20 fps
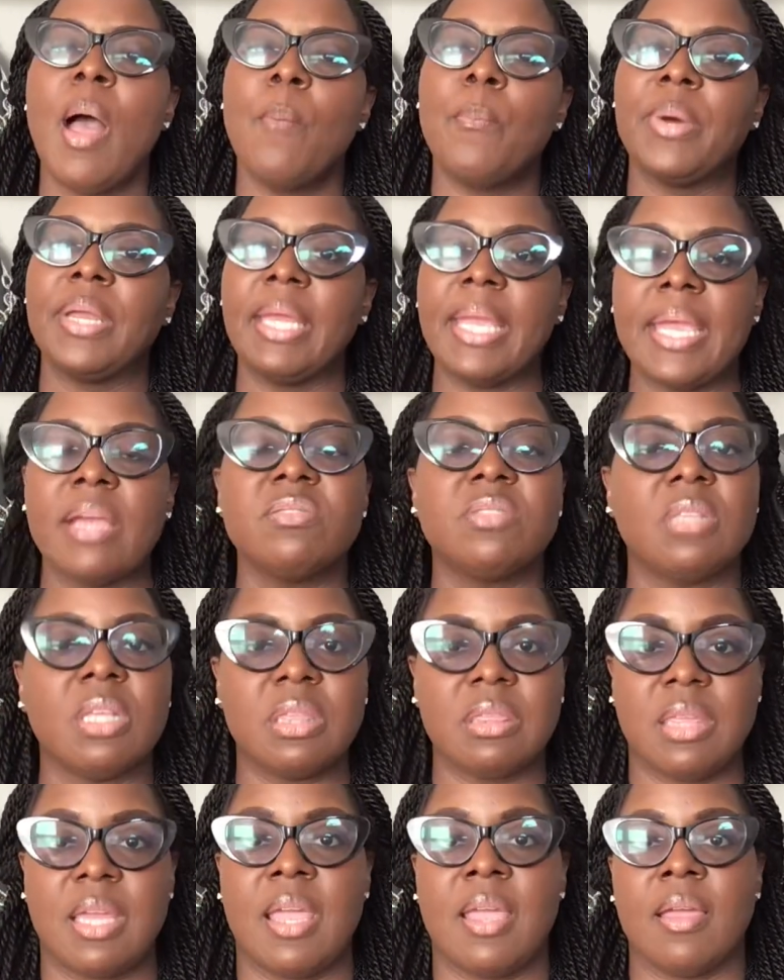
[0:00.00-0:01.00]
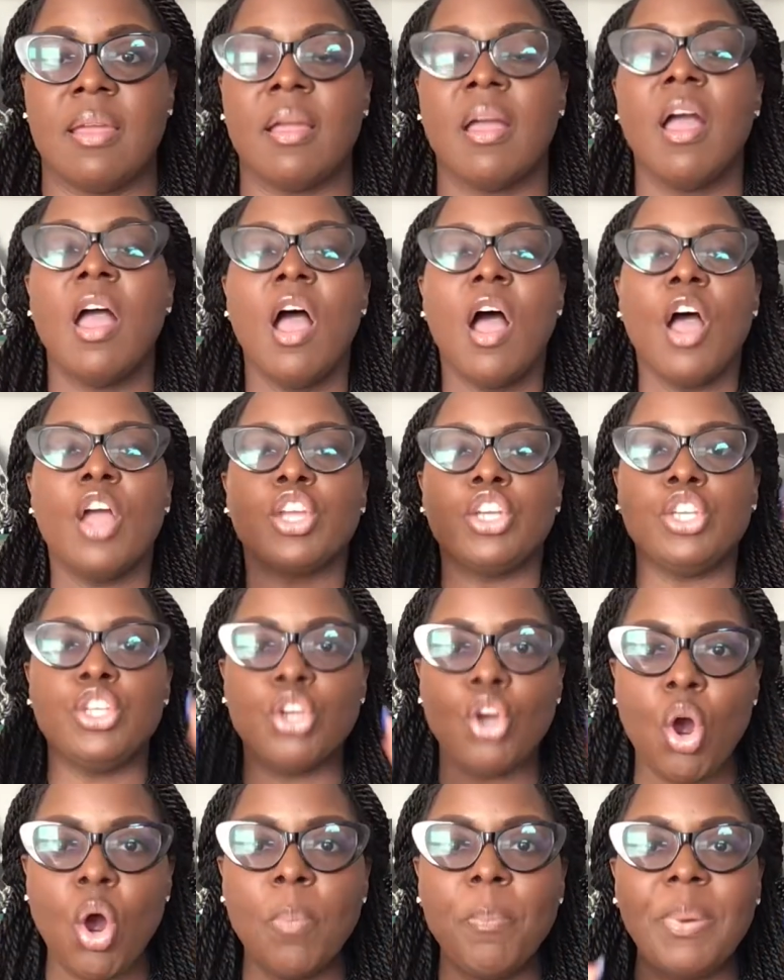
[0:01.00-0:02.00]
But here's the thing.
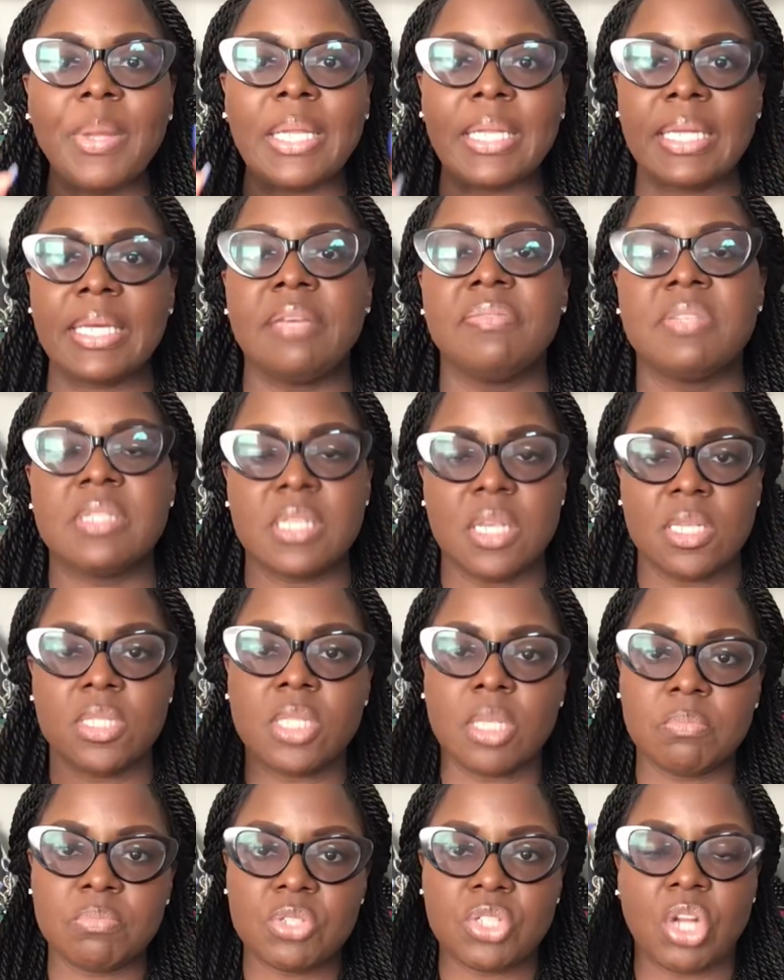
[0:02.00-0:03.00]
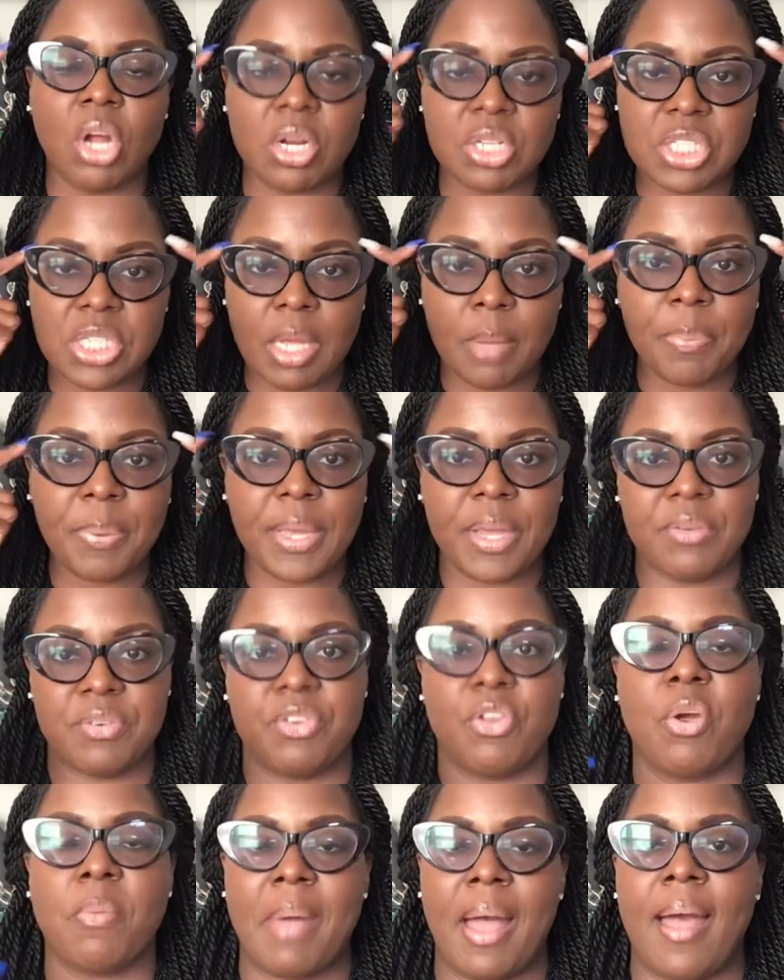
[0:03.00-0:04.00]
Your belief system starts to appear in
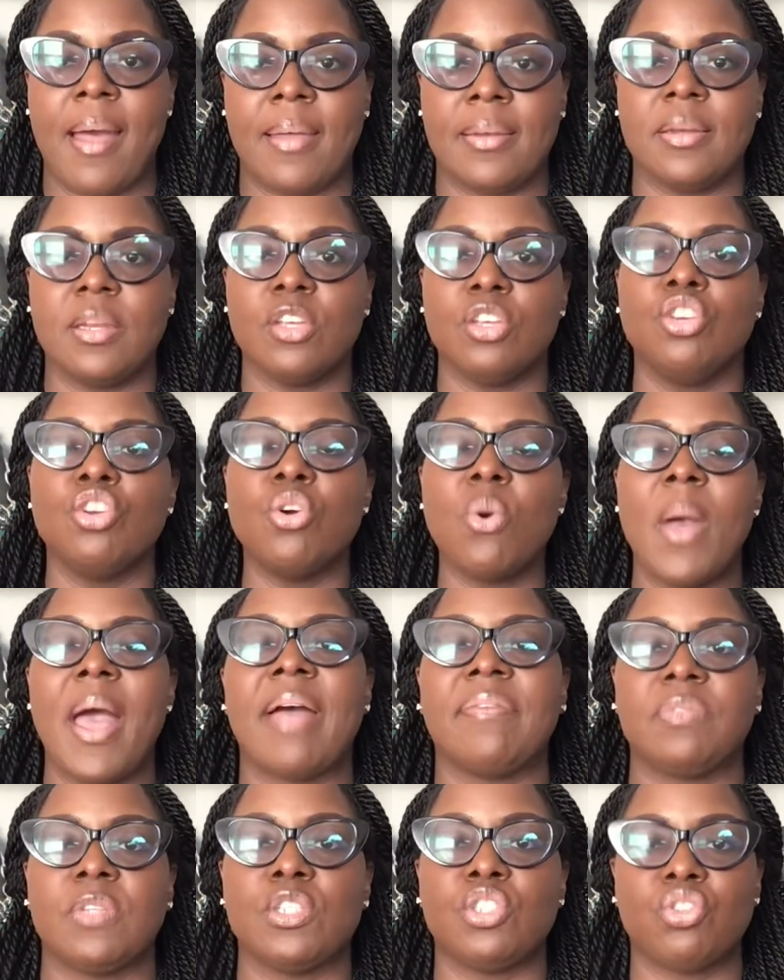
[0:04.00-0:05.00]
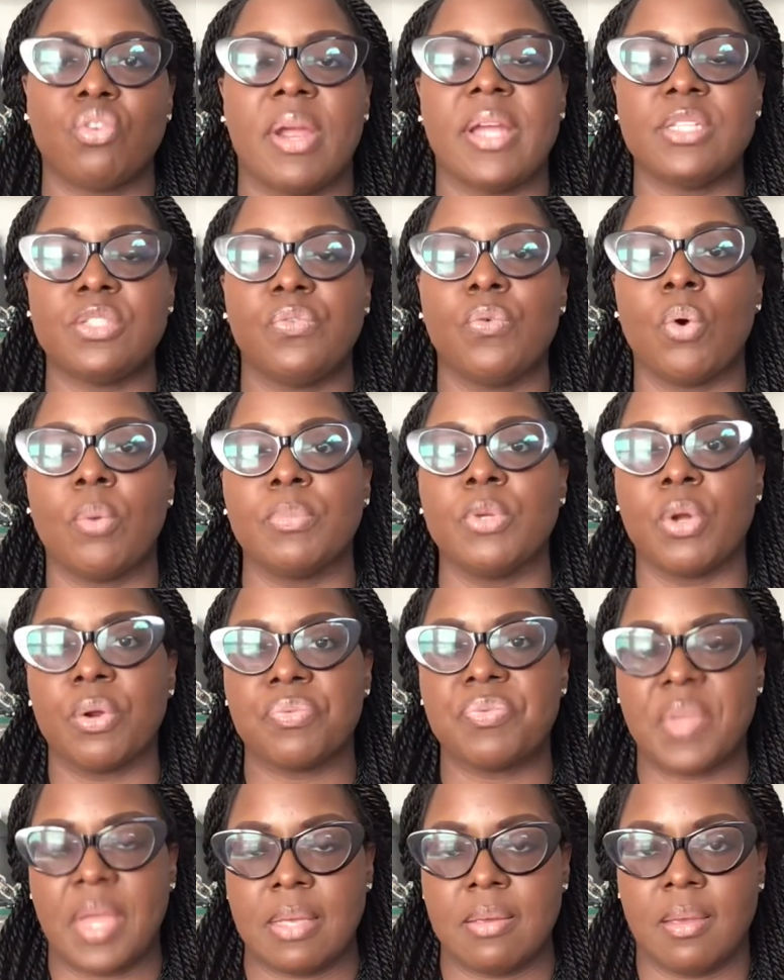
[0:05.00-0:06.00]
your mind. You have to transform your
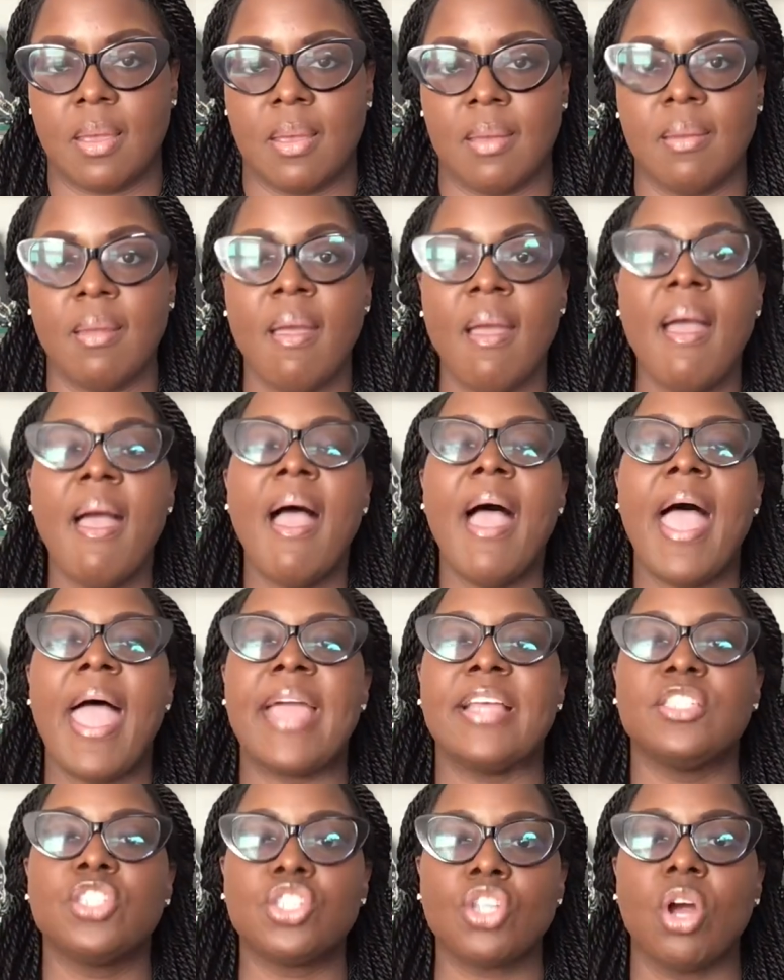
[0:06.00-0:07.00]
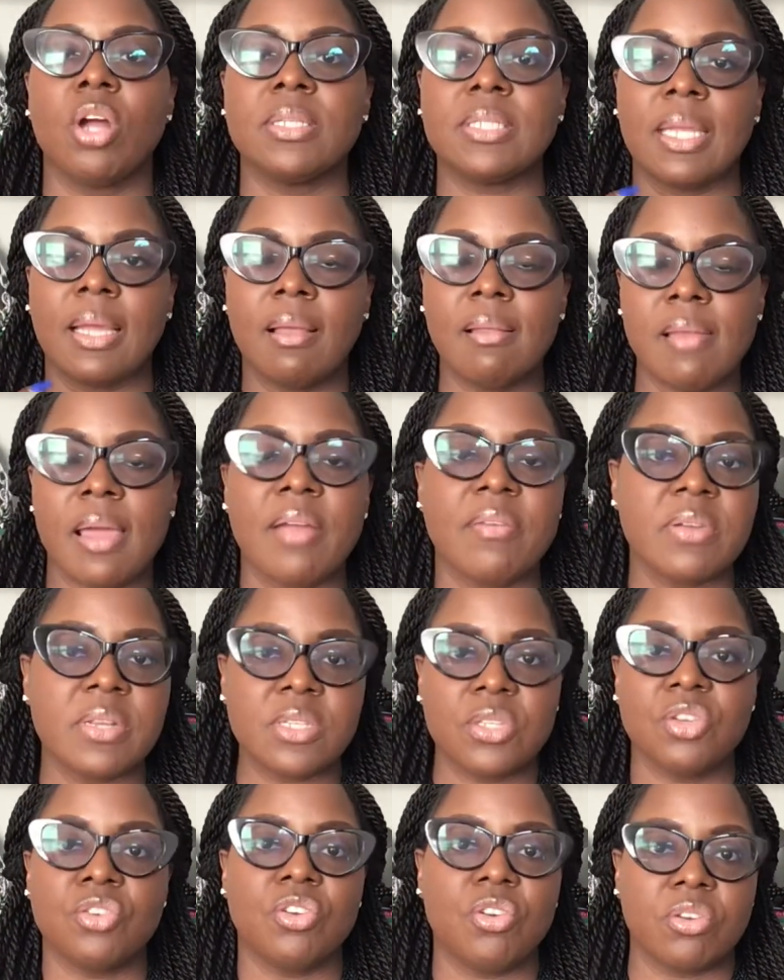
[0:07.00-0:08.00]
thinking and start declaring
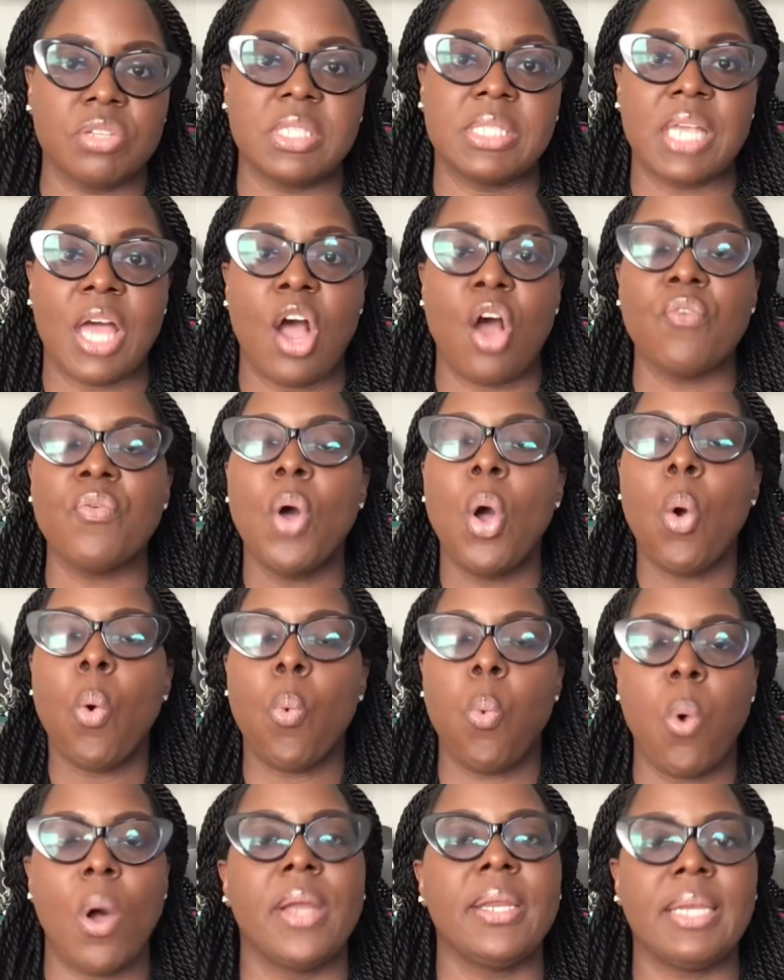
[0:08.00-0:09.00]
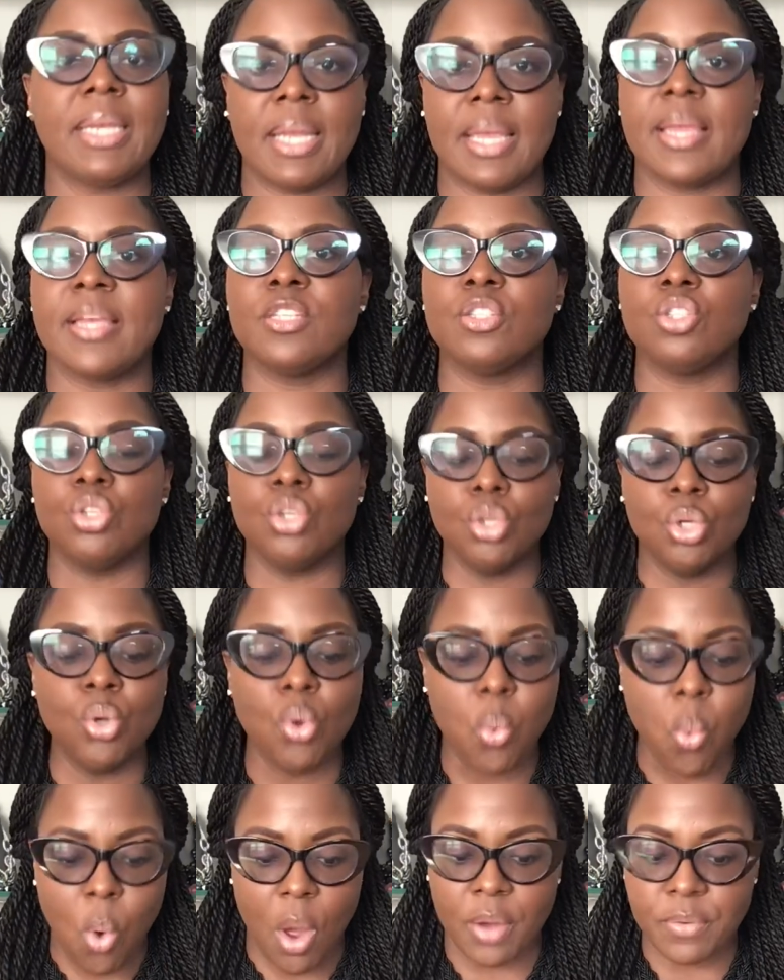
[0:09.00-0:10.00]
to yourself what it is you
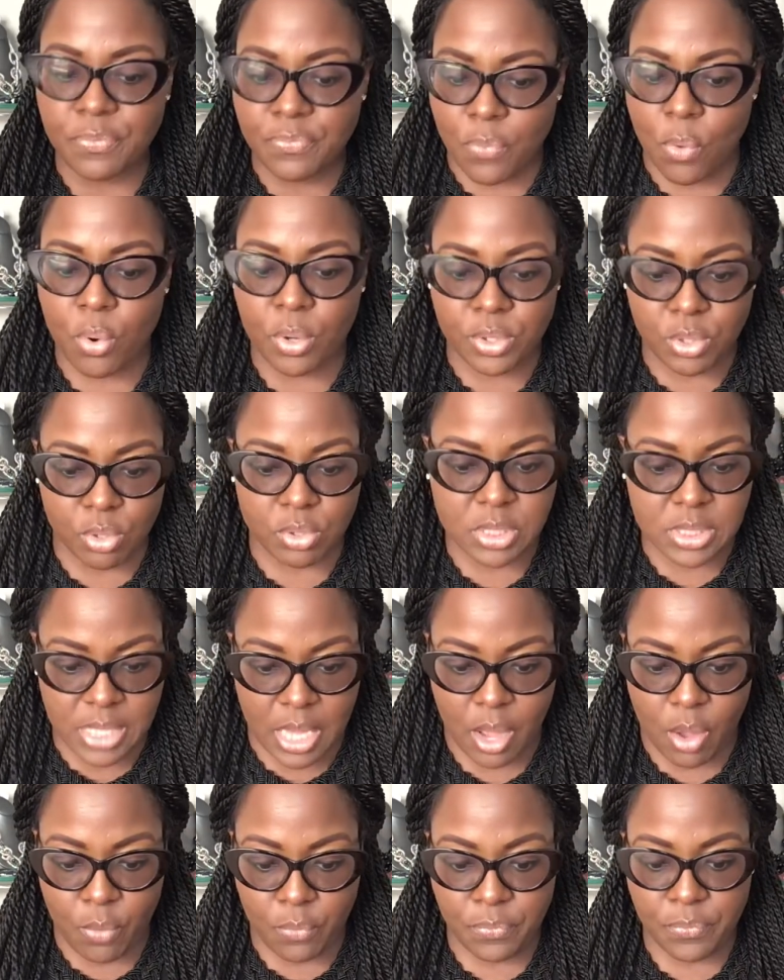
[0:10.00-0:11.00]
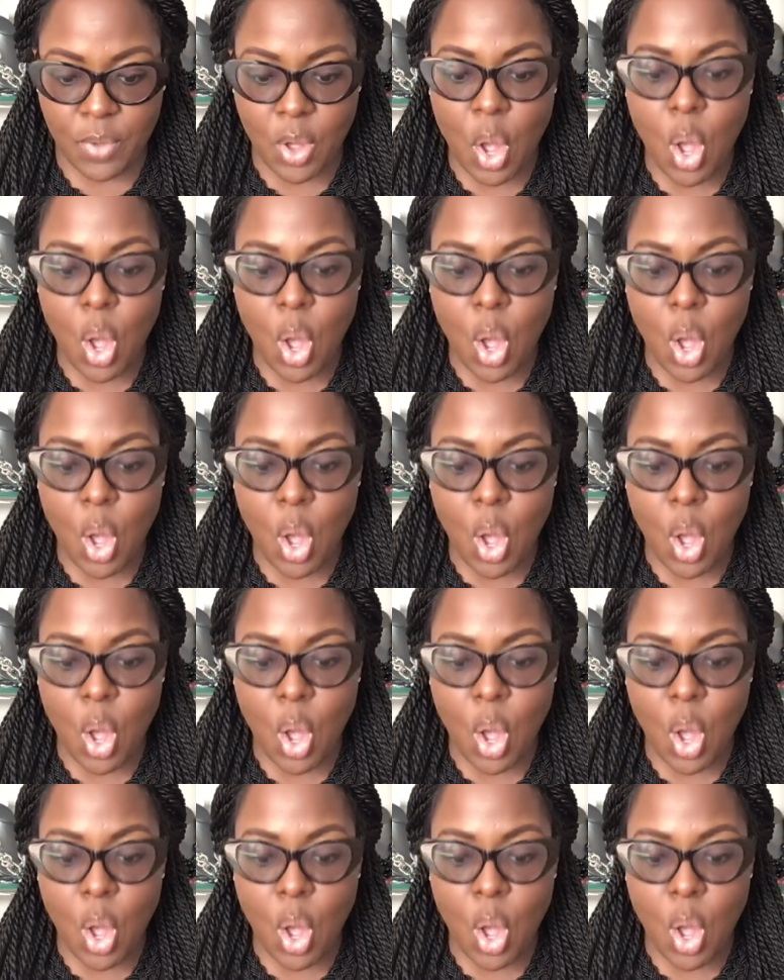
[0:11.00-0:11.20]
want for yourself.